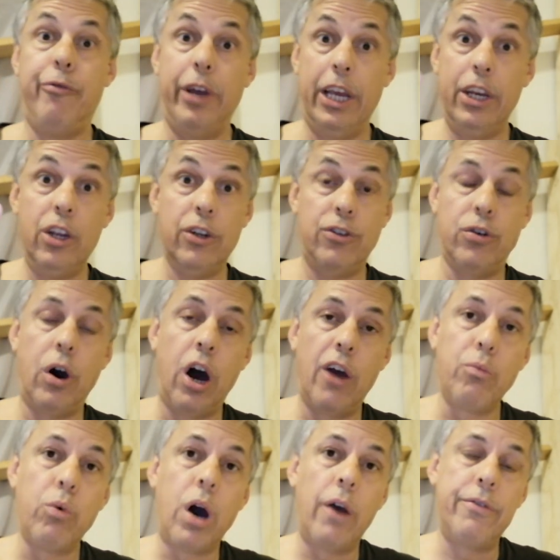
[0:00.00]
in your Thai
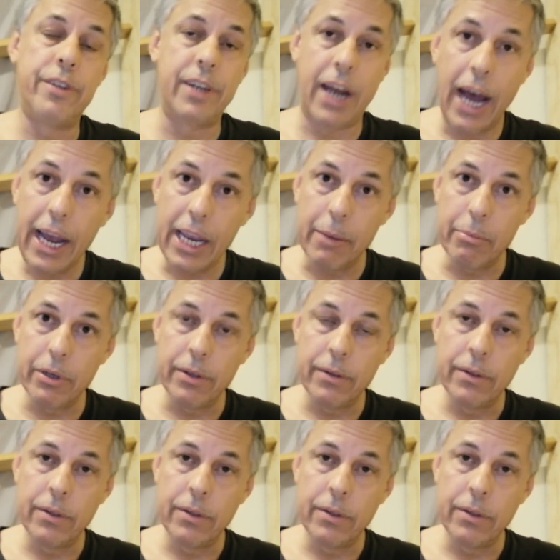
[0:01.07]
wife's name,